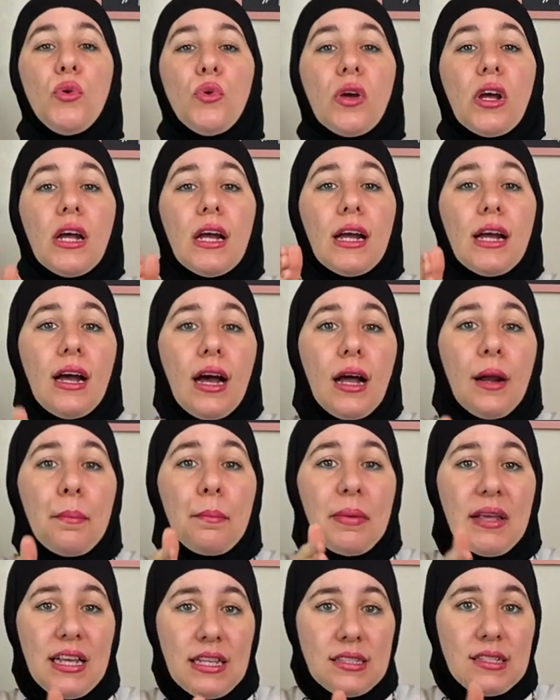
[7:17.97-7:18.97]
you can
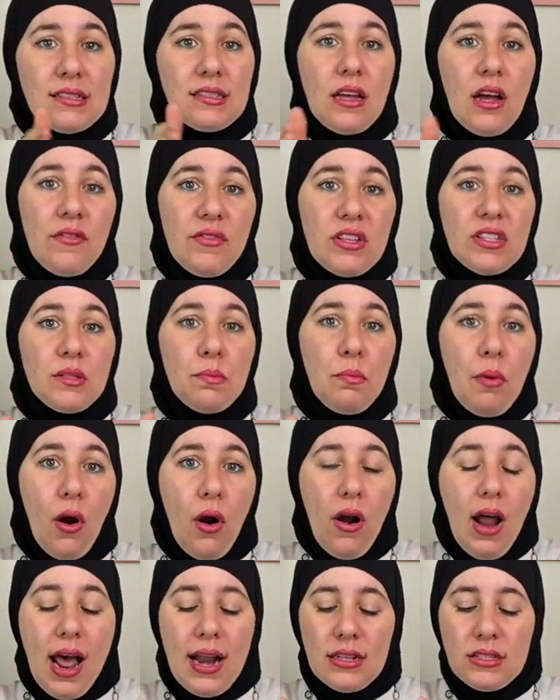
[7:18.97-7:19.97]
cut pieces of this
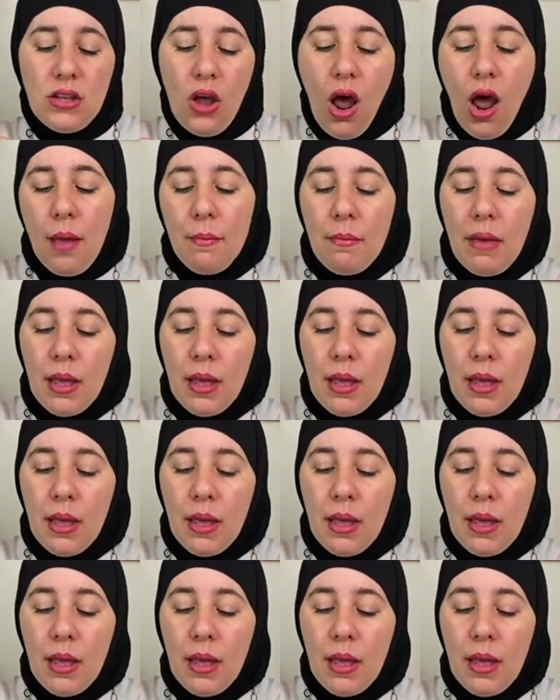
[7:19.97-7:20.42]
bar at a time,